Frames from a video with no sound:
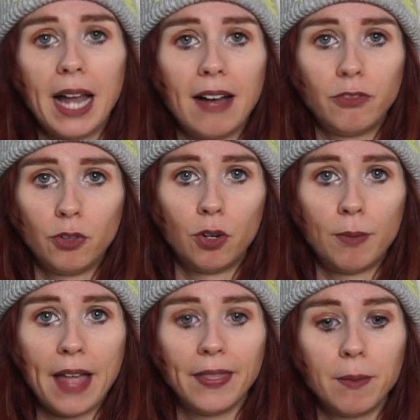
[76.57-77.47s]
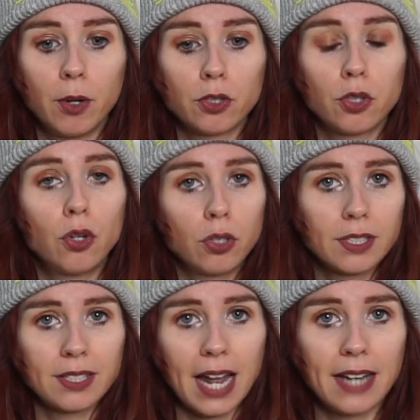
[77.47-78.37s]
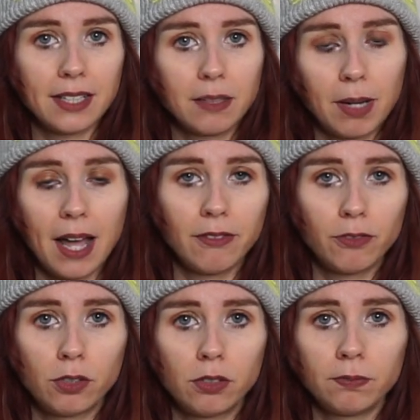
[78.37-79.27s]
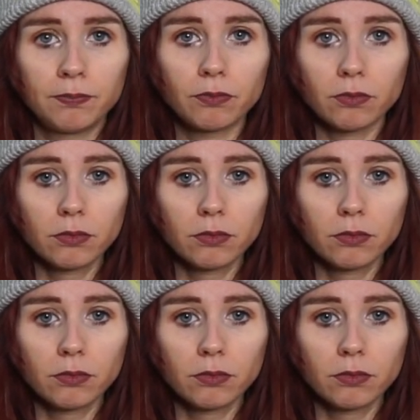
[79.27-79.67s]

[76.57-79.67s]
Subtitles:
platform and the most long-standing platform.